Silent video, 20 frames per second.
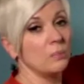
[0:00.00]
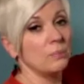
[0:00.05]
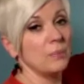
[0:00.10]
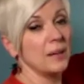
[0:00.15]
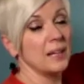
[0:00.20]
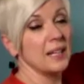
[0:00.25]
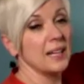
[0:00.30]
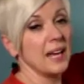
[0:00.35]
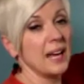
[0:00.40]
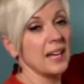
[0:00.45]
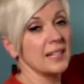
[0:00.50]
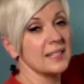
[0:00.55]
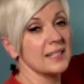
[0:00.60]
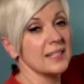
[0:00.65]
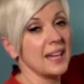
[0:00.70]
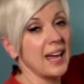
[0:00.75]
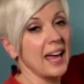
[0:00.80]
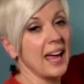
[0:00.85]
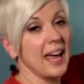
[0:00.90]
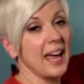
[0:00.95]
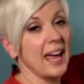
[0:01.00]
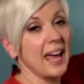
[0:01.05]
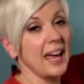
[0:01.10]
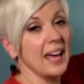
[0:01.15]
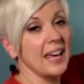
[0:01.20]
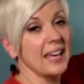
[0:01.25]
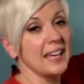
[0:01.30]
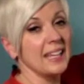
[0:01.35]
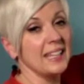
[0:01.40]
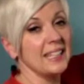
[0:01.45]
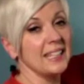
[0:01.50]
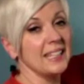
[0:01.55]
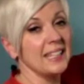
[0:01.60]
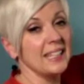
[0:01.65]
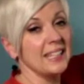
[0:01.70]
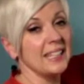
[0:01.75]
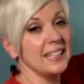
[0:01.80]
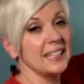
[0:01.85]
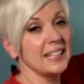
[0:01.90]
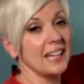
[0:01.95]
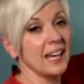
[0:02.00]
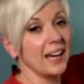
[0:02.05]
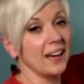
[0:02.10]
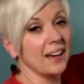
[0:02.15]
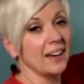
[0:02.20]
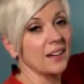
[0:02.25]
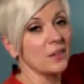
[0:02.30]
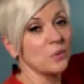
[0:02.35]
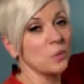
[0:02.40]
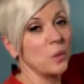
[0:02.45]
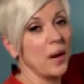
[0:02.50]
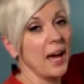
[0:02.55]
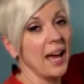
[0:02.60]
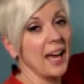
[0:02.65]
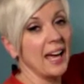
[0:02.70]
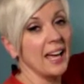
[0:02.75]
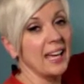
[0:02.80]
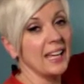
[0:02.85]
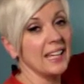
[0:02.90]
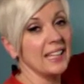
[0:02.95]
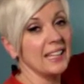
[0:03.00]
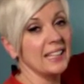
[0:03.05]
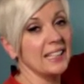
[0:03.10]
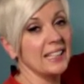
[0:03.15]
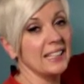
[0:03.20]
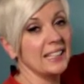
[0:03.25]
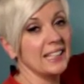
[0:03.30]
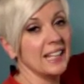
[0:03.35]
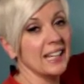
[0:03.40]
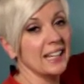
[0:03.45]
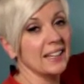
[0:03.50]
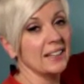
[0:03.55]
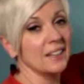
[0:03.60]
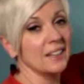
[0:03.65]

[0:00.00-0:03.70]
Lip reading: but it has the A-king, waking.